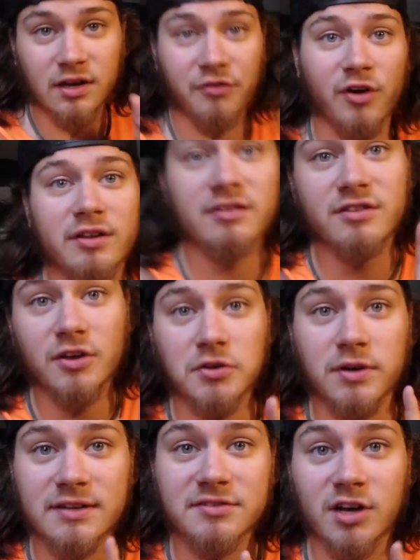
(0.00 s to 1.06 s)
I forgot to tell
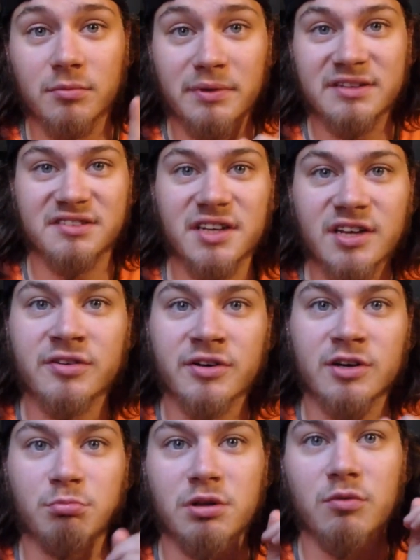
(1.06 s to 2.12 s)
you guys something. It's
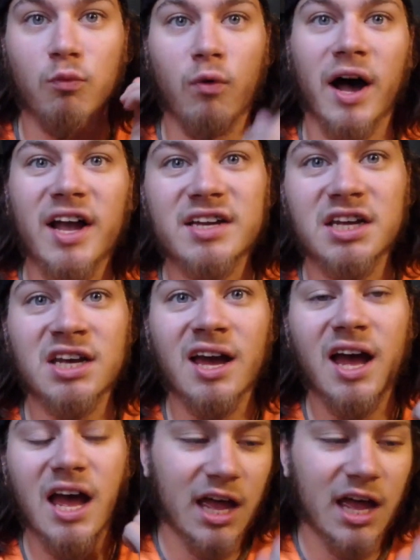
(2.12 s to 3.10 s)
easier to be whiny